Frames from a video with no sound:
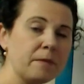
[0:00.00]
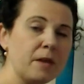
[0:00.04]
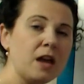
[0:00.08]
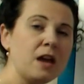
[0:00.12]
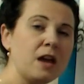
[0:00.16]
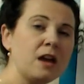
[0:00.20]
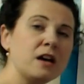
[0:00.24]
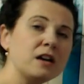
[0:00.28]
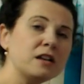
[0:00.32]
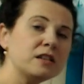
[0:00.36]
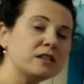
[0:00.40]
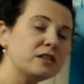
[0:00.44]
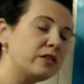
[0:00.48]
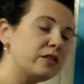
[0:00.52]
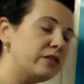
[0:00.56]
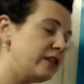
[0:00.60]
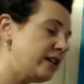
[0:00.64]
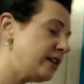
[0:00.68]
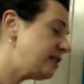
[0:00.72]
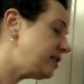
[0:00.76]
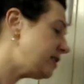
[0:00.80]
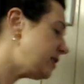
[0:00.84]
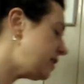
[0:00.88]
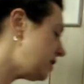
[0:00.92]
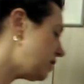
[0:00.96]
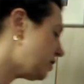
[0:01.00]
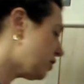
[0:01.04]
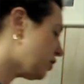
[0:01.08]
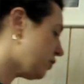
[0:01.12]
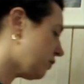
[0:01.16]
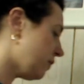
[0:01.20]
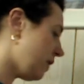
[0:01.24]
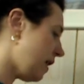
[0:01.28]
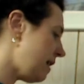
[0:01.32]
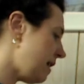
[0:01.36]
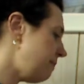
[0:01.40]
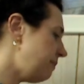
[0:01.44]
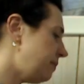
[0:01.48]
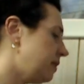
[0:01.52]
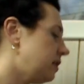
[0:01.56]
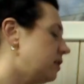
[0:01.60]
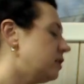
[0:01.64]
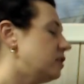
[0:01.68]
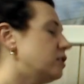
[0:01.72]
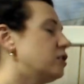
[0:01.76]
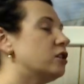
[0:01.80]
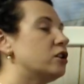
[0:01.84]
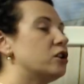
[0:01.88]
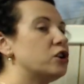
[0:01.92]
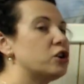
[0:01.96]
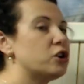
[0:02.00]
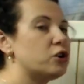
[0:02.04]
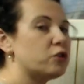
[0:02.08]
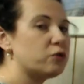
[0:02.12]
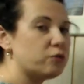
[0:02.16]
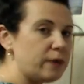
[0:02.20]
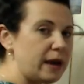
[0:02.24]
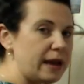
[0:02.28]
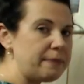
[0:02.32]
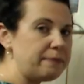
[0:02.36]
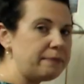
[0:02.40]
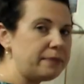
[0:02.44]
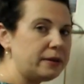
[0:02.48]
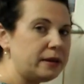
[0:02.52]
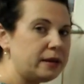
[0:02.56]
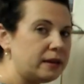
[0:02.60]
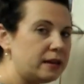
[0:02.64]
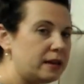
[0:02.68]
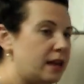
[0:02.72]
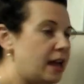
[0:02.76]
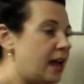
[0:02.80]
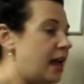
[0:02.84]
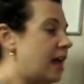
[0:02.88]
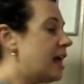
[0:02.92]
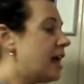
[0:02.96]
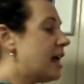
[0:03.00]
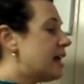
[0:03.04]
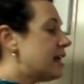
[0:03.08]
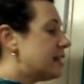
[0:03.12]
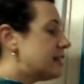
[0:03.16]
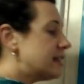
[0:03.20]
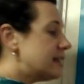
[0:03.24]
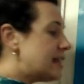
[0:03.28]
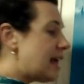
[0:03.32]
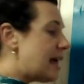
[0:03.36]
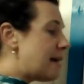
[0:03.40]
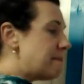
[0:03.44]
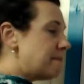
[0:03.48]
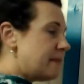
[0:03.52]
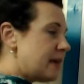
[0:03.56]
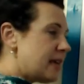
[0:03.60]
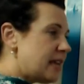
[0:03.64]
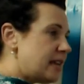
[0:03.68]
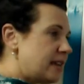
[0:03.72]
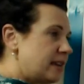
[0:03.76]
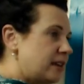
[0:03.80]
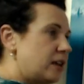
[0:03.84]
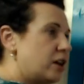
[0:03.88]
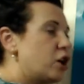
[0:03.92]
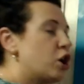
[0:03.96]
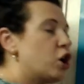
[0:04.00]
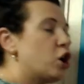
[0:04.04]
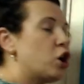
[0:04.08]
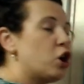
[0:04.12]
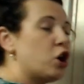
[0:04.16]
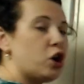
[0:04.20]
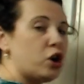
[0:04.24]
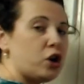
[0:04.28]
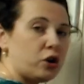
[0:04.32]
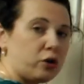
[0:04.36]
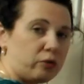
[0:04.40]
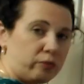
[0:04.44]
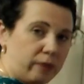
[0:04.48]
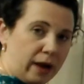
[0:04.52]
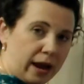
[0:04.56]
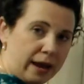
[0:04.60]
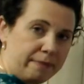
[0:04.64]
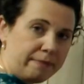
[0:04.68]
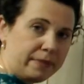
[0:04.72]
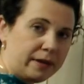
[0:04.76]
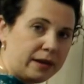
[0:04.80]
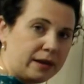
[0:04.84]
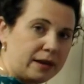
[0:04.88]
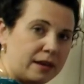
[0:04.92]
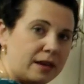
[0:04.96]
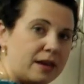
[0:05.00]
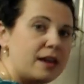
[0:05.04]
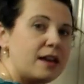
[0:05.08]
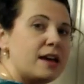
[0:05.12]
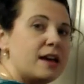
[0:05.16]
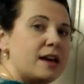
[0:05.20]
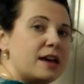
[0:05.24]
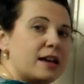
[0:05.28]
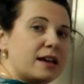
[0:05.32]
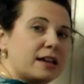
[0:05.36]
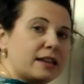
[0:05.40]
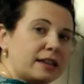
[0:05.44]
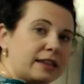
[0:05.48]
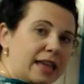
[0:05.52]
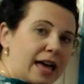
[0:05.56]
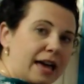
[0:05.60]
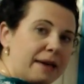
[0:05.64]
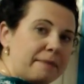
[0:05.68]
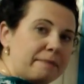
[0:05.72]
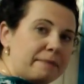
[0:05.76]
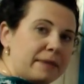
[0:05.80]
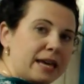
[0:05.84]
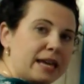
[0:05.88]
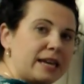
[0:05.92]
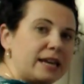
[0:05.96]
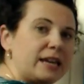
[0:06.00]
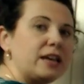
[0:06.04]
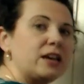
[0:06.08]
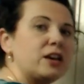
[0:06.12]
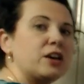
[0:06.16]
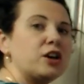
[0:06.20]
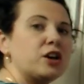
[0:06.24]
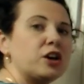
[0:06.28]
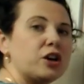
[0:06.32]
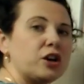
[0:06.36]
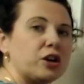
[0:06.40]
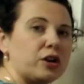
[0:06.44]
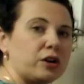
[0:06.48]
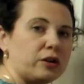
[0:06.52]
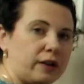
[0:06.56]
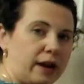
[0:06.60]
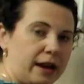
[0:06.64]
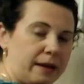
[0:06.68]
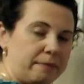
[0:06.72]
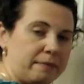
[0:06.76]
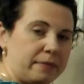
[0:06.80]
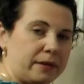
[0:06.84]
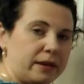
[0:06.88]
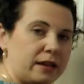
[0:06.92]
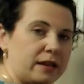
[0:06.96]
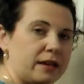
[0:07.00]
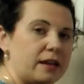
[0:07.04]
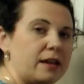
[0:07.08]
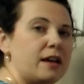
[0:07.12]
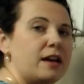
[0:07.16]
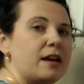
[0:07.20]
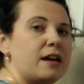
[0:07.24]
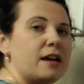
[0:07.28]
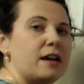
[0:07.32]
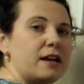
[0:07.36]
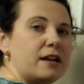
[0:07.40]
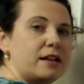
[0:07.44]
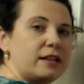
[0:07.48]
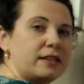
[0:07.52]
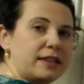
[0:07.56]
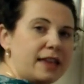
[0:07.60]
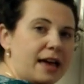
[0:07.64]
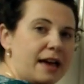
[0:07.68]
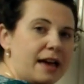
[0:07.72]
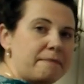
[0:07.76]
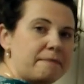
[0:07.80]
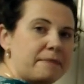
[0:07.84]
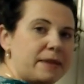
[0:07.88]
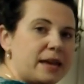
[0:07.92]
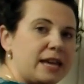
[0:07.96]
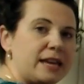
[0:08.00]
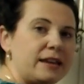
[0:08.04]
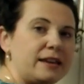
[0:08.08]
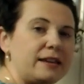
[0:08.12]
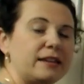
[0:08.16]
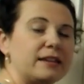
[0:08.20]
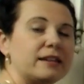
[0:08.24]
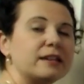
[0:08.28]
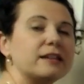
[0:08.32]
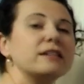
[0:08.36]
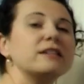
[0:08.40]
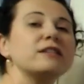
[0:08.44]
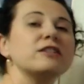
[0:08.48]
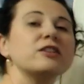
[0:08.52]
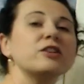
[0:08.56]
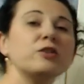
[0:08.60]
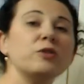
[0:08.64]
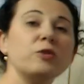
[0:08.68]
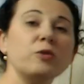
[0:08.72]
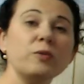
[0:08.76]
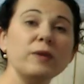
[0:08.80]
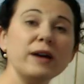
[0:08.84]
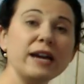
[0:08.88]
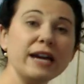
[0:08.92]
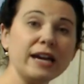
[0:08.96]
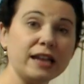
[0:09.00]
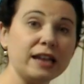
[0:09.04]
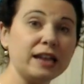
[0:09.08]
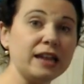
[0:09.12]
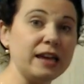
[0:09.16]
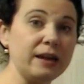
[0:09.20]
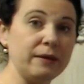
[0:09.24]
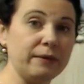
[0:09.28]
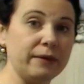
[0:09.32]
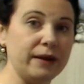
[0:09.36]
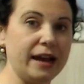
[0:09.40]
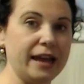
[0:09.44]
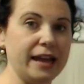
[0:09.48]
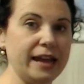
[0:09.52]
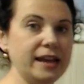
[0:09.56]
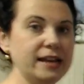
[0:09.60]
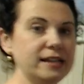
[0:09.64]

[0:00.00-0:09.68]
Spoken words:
So this is grape, grape, lemon, grape, lemon, grape, lemon. Quickly, right?